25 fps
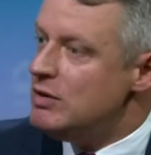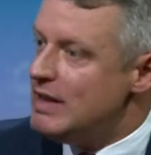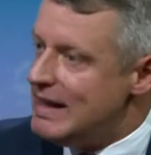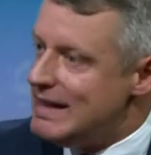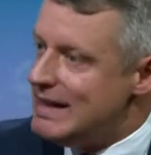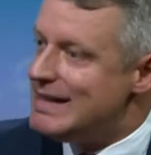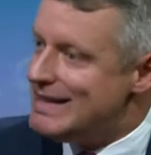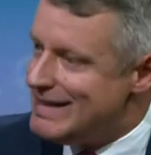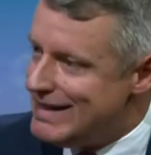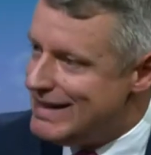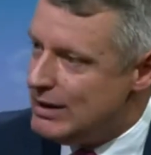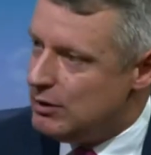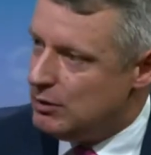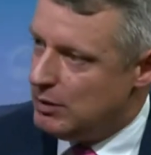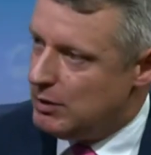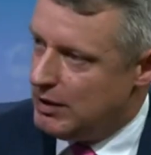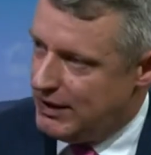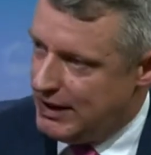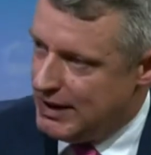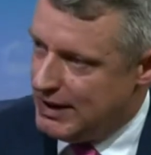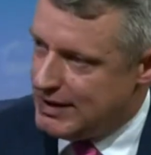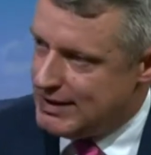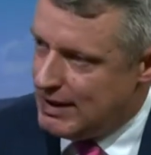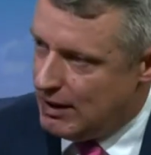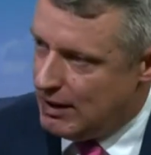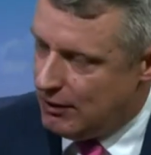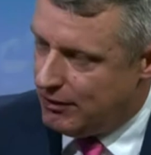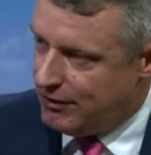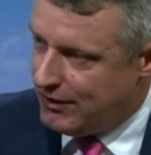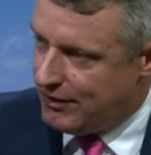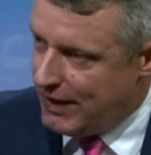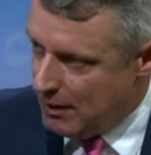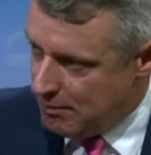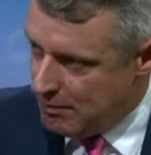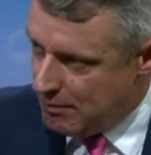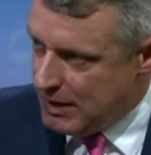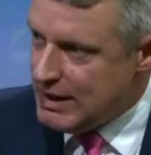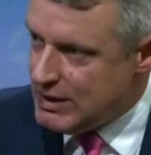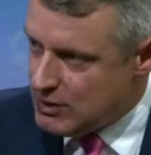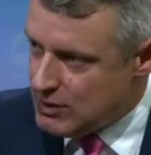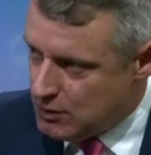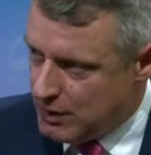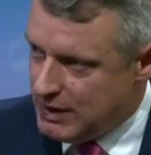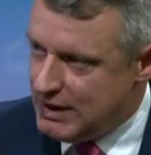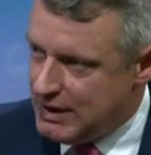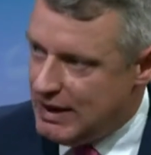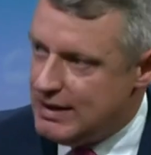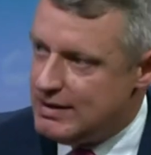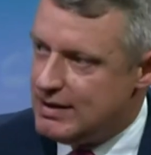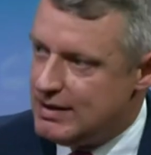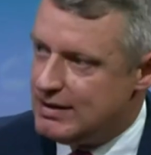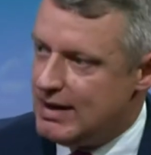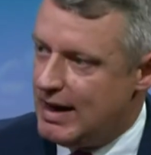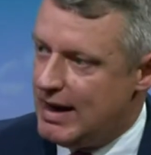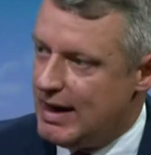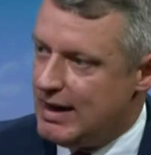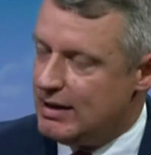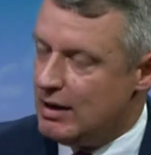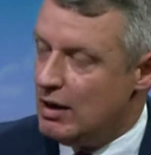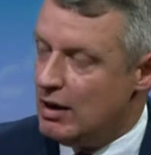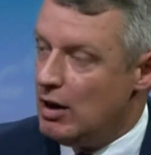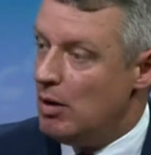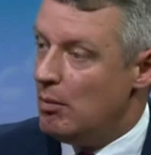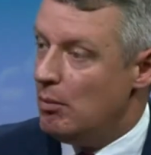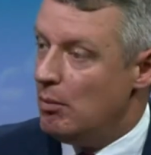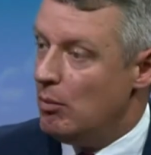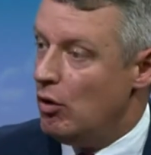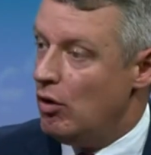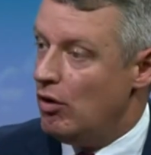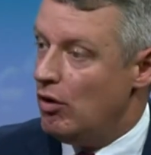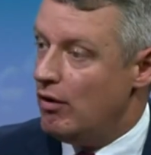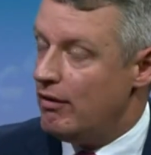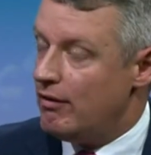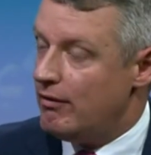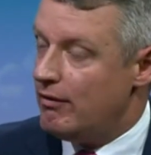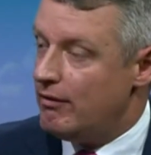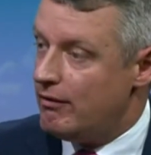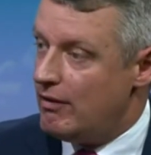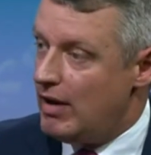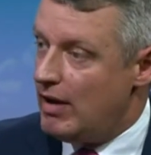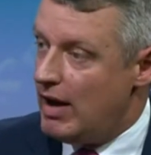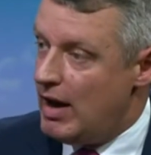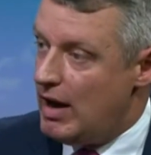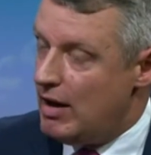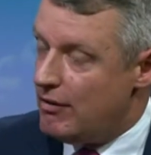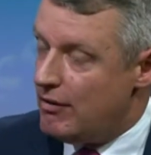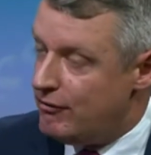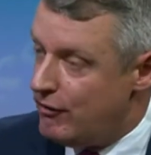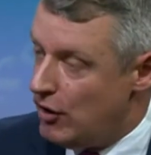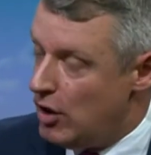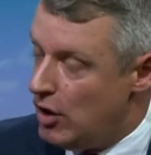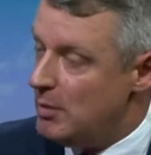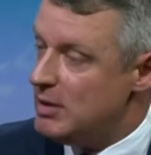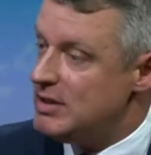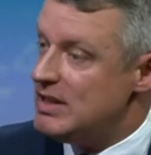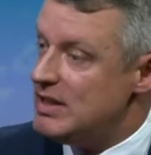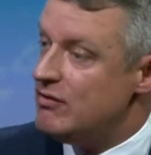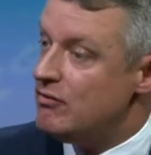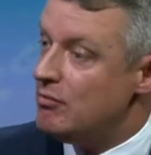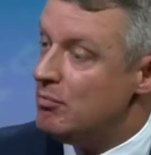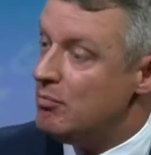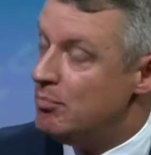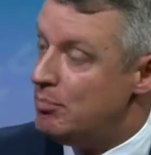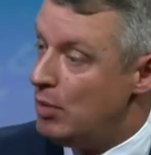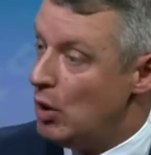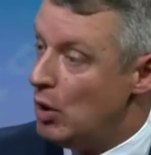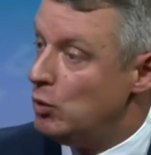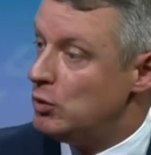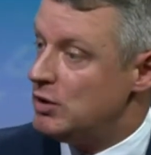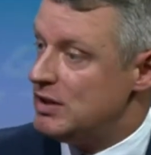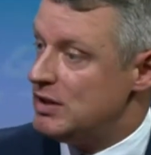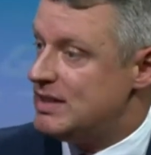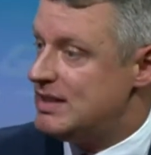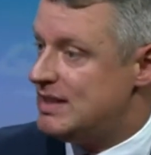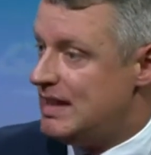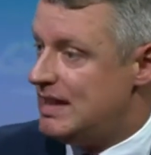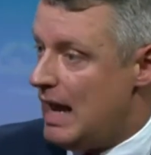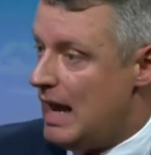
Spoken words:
need to deal with this. Now, that means we need to take more affirmative and bolder steps.